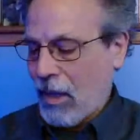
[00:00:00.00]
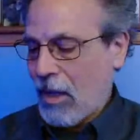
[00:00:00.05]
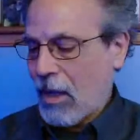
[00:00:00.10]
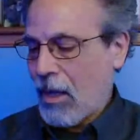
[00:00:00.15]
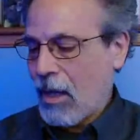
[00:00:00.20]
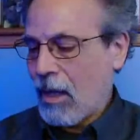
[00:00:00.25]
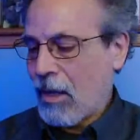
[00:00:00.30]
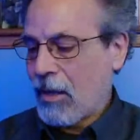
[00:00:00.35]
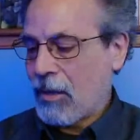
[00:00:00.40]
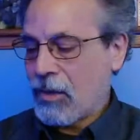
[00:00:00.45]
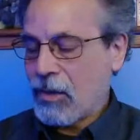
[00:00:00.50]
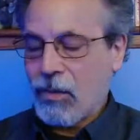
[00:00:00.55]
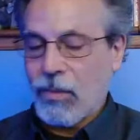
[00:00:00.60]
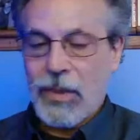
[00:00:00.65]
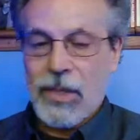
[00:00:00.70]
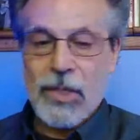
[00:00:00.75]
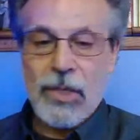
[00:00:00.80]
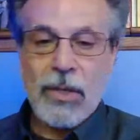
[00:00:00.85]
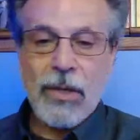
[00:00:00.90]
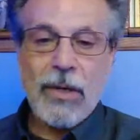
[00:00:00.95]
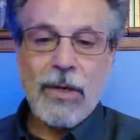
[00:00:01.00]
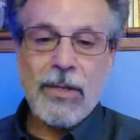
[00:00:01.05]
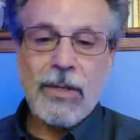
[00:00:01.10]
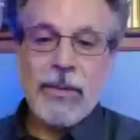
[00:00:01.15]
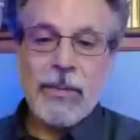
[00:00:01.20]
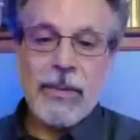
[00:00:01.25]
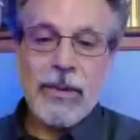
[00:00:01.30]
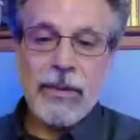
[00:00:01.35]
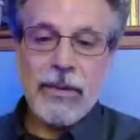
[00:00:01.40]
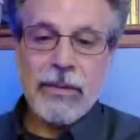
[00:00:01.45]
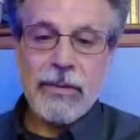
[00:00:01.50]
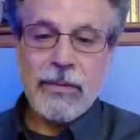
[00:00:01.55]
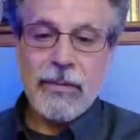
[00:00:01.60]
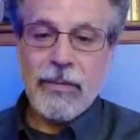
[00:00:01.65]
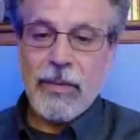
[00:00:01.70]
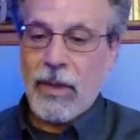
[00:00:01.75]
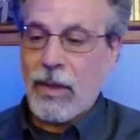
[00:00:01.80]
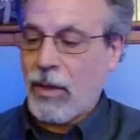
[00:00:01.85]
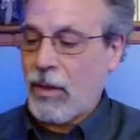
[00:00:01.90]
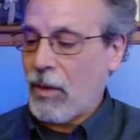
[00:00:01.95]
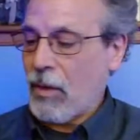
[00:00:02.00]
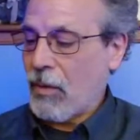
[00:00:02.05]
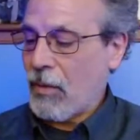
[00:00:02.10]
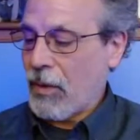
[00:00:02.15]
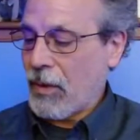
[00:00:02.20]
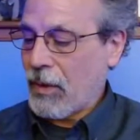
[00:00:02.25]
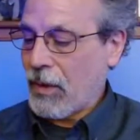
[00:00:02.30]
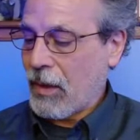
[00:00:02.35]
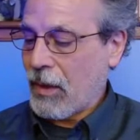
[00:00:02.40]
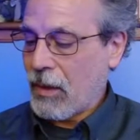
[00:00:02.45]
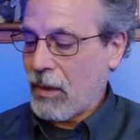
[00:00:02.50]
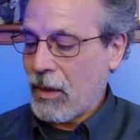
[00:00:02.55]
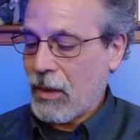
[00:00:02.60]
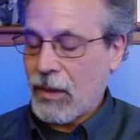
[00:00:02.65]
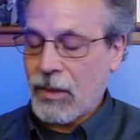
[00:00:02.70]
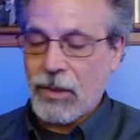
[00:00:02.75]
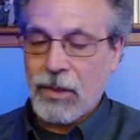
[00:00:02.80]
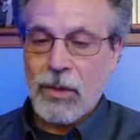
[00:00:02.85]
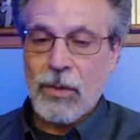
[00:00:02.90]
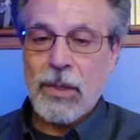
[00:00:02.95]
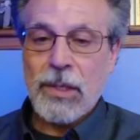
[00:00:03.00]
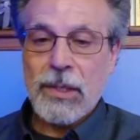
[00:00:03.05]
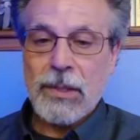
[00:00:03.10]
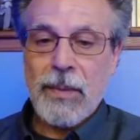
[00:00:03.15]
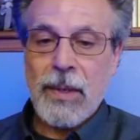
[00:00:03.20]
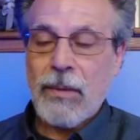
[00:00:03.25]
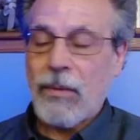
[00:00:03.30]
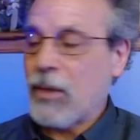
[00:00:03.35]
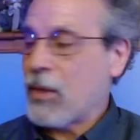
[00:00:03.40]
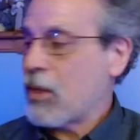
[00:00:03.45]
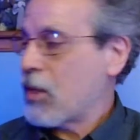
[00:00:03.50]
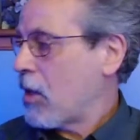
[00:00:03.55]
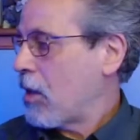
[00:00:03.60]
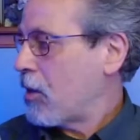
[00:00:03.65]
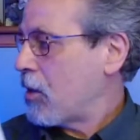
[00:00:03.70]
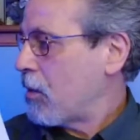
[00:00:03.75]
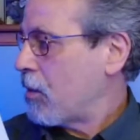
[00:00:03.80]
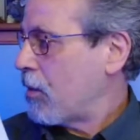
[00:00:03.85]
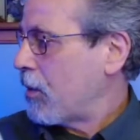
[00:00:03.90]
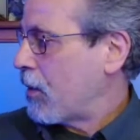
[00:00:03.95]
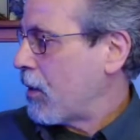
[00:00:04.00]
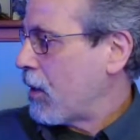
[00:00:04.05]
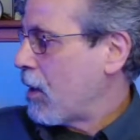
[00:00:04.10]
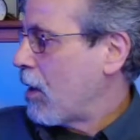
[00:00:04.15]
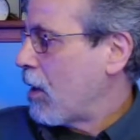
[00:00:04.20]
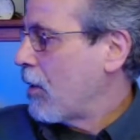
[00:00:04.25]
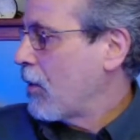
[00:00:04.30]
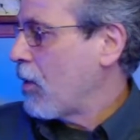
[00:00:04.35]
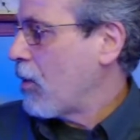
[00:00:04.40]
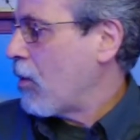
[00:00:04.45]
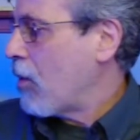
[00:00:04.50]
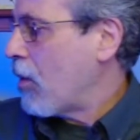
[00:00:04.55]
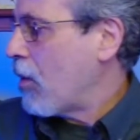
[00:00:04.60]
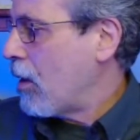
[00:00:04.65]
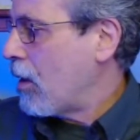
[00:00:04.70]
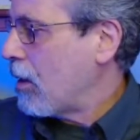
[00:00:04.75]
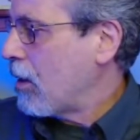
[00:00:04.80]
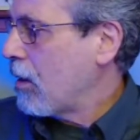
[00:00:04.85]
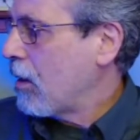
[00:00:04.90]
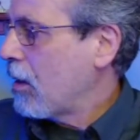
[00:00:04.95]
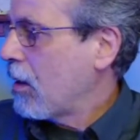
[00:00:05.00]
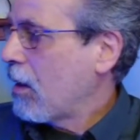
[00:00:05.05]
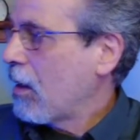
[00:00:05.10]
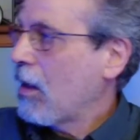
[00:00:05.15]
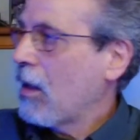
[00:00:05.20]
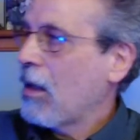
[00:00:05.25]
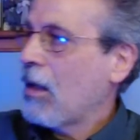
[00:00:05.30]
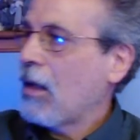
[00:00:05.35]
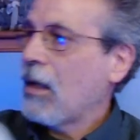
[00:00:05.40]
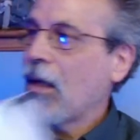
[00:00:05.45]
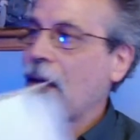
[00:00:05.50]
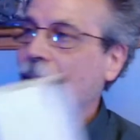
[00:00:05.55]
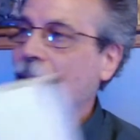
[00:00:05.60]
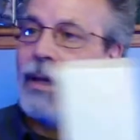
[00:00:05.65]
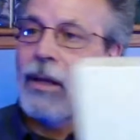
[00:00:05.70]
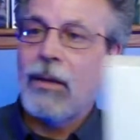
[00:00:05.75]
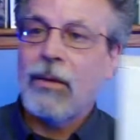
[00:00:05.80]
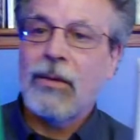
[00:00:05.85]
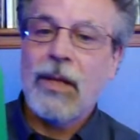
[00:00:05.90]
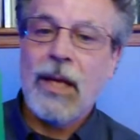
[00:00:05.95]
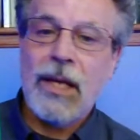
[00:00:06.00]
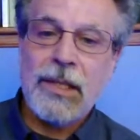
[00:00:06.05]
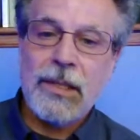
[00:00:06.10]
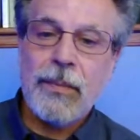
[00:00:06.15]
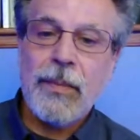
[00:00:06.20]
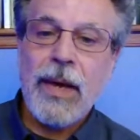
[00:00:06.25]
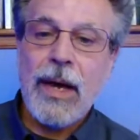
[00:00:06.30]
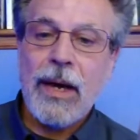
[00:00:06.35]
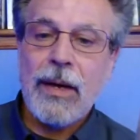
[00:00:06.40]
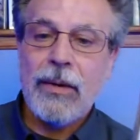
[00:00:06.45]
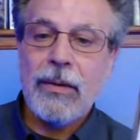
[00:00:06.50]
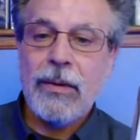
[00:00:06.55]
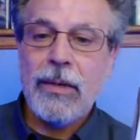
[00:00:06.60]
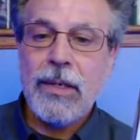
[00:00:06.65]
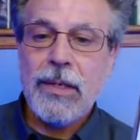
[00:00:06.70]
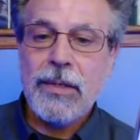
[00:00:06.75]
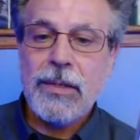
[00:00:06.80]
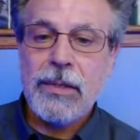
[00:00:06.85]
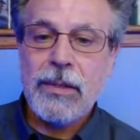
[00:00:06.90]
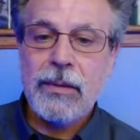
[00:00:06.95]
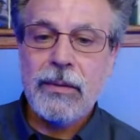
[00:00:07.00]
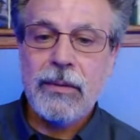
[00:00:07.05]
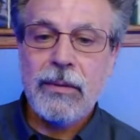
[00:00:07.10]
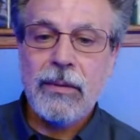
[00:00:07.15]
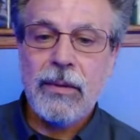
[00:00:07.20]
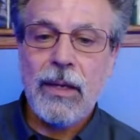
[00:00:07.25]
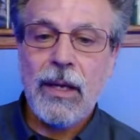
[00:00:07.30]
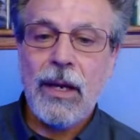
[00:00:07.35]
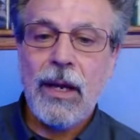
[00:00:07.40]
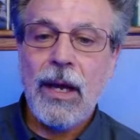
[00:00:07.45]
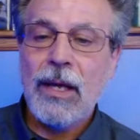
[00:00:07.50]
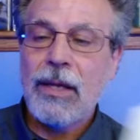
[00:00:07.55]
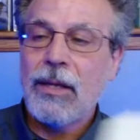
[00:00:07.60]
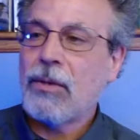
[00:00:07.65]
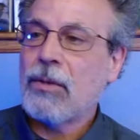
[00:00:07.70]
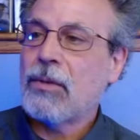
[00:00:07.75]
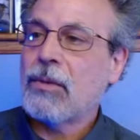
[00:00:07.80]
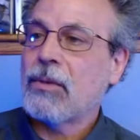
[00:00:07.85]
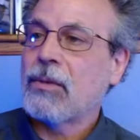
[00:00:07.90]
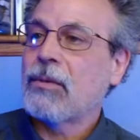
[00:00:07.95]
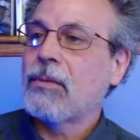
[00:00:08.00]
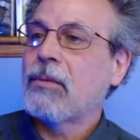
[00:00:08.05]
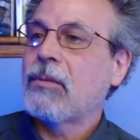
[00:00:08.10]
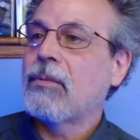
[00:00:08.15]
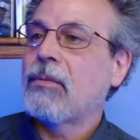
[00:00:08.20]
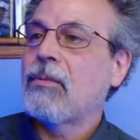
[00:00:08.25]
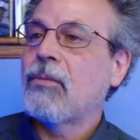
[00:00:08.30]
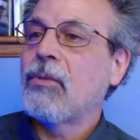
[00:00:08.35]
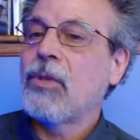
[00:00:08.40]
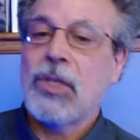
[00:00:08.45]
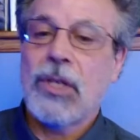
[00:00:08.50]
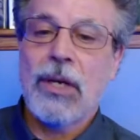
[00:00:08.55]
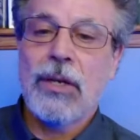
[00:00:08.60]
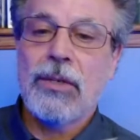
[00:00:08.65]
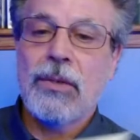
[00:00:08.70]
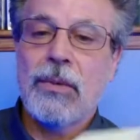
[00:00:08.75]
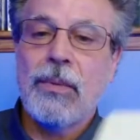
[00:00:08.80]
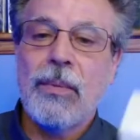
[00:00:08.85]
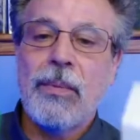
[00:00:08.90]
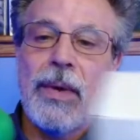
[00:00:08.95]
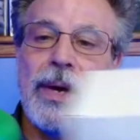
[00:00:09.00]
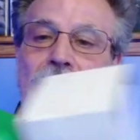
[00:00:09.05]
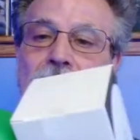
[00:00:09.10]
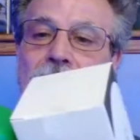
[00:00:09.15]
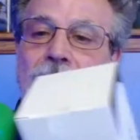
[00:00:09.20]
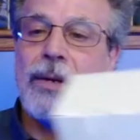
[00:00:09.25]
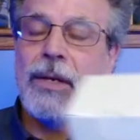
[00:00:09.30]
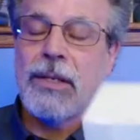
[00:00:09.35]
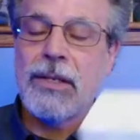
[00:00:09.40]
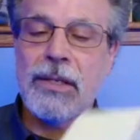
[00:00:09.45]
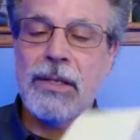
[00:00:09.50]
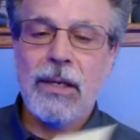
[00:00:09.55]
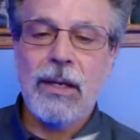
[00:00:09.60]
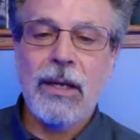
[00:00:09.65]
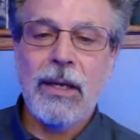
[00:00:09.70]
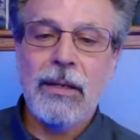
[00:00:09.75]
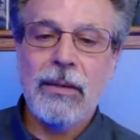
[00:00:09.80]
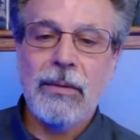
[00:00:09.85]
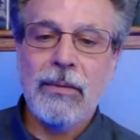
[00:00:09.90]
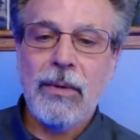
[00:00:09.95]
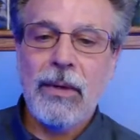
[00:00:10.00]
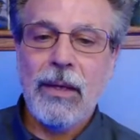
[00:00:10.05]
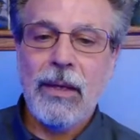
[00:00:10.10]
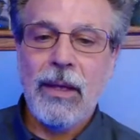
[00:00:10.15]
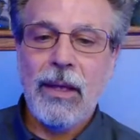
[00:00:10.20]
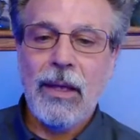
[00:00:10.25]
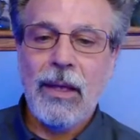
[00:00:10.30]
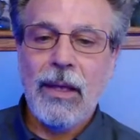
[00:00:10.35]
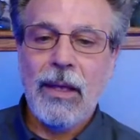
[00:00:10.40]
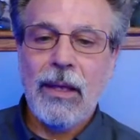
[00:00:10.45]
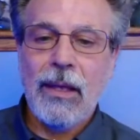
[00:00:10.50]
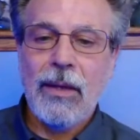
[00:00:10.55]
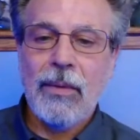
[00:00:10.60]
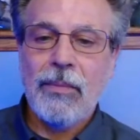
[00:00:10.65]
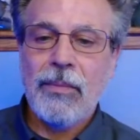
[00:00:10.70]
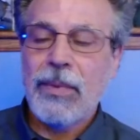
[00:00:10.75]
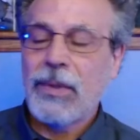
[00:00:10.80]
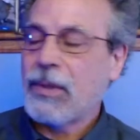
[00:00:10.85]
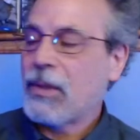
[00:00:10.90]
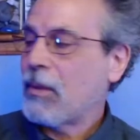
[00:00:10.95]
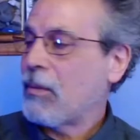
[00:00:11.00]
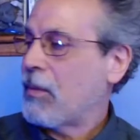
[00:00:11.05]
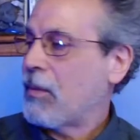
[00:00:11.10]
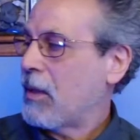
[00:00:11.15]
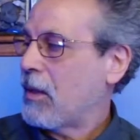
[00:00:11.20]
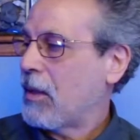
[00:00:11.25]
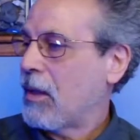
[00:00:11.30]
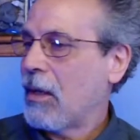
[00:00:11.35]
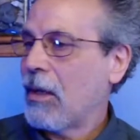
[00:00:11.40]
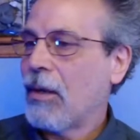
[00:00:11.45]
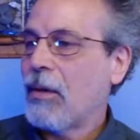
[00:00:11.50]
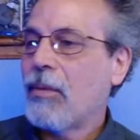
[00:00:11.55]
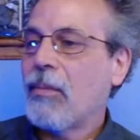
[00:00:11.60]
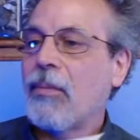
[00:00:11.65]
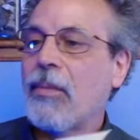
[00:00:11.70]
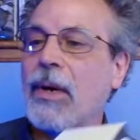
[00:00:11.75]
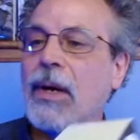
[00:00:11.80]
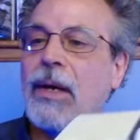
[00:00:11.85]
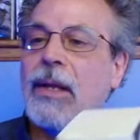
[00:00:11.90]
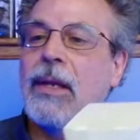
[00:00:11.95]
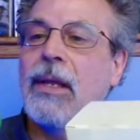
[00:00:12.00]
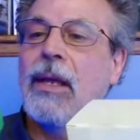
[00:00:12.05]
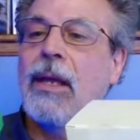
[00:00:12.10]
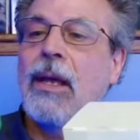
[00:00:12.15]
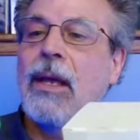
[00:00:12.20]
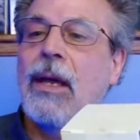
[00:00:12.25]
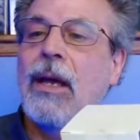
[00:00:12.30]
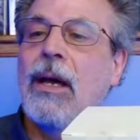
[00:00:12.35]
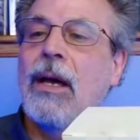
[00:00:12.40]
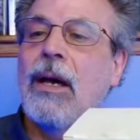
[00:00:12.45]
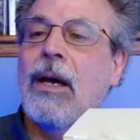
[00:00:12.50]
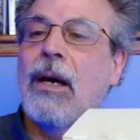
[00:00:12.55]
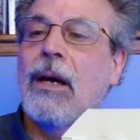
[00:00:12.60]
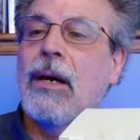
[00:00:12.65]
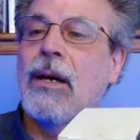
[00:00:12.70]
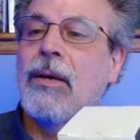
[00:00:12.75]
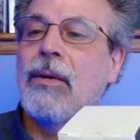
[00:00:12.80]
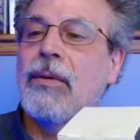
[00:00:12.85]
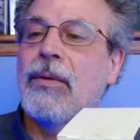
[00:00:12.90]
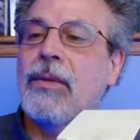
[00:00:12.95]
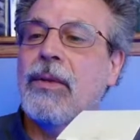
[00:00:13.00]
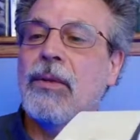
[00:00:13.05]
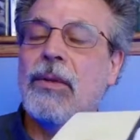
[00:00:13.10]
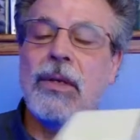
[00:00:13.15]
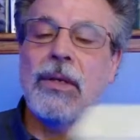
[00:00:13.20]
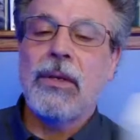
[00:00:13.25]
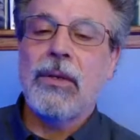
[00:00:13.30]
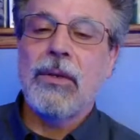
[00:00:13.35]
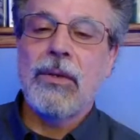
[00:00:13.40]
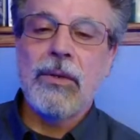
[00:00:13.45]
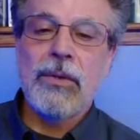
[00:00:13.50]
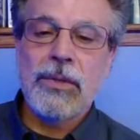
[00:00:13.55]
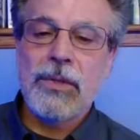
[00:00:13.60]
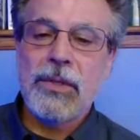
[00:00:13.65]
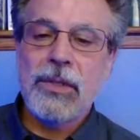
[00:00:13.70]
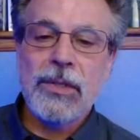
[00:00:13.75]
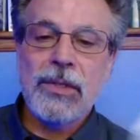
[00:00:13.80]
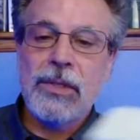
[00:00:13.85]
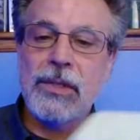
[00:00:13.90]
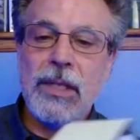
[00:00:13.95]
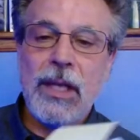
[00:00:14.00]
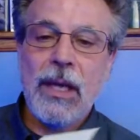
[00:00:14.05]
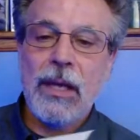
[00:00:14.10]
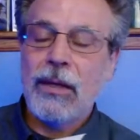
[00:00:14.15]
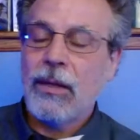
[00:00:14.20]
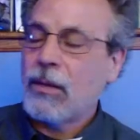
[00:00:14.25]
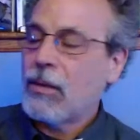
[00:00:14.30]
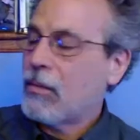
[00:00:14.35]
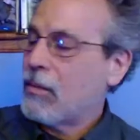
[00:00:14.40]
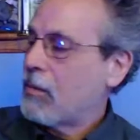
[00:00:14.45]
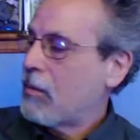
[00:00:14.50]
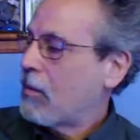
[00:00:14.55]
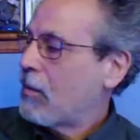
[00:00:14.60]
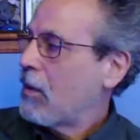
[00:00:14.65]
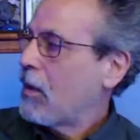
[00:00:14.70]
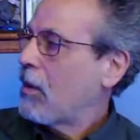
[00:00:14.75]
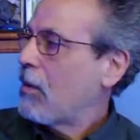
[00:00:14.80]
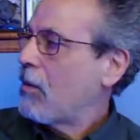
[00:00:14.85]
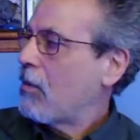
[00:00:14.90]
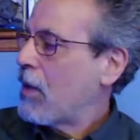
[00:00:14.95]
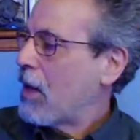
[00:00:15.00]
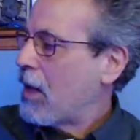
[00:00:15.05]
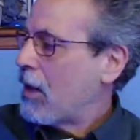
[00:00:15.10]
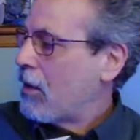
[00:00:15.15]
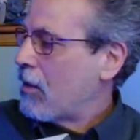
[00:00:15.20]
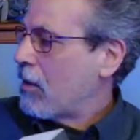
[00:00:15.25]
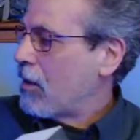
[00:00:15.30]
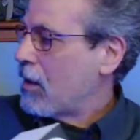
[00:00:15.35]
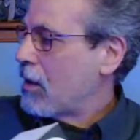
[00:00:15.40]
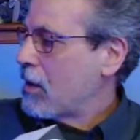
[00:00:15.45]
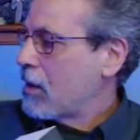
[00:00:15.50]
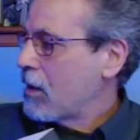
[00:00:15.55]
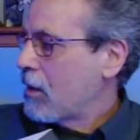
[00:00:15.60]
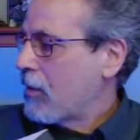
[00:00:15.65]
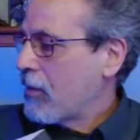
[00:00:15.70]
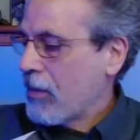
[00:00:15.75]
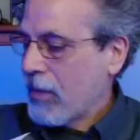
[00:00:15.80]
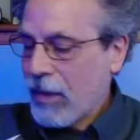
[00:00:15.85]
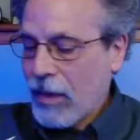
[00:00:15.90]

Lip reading: It's rechargeable it's USB rechargeable. The other one takes batteries, and I use rechargeable batteries, and I put them in there. But you can use just standard batteries.